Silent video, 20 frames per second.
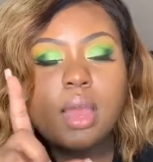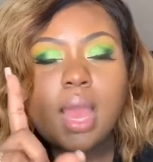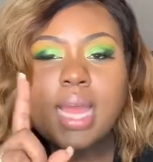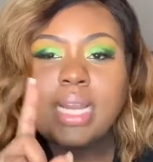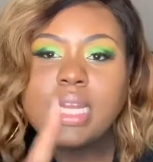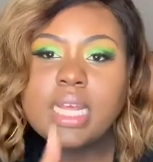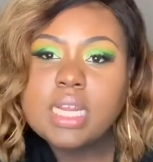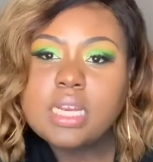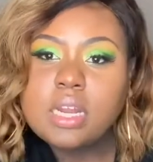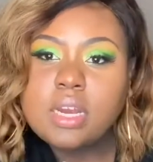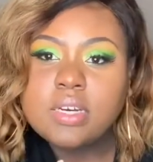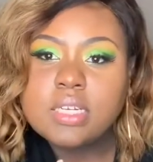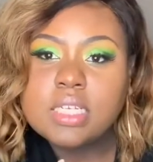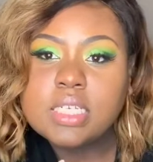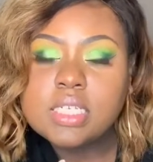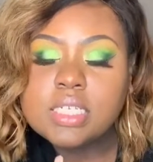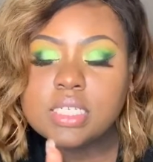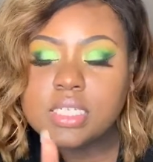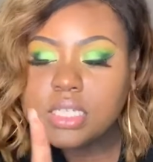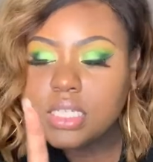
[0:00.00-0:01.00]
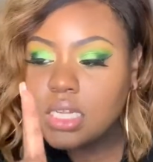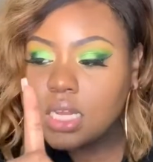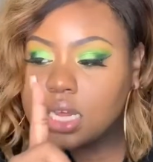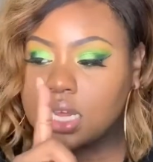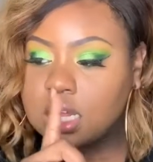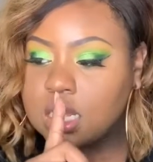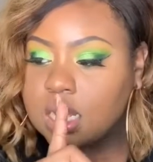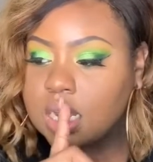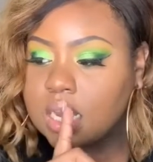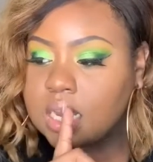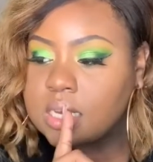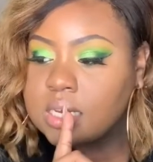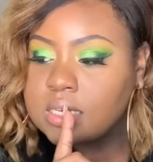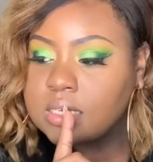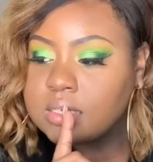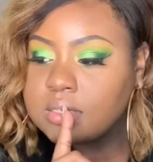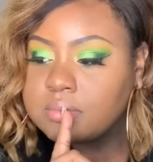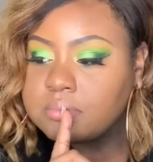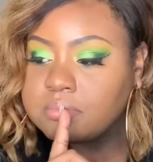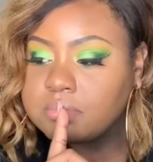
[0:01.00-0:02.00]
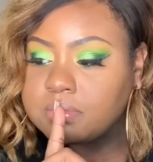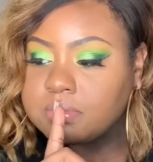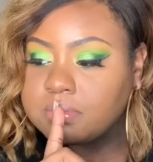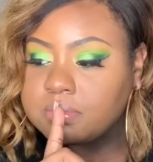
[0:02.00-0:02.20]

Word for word: i did notice um